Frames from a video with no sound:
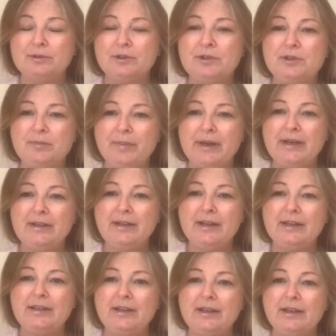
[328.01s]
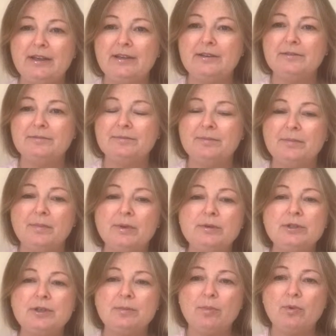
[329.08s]
to meditate in.
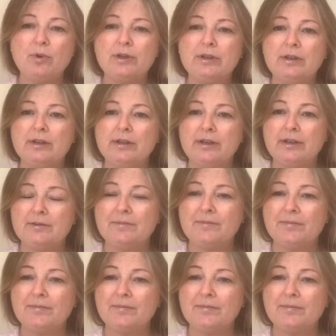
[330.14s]
Most importantly,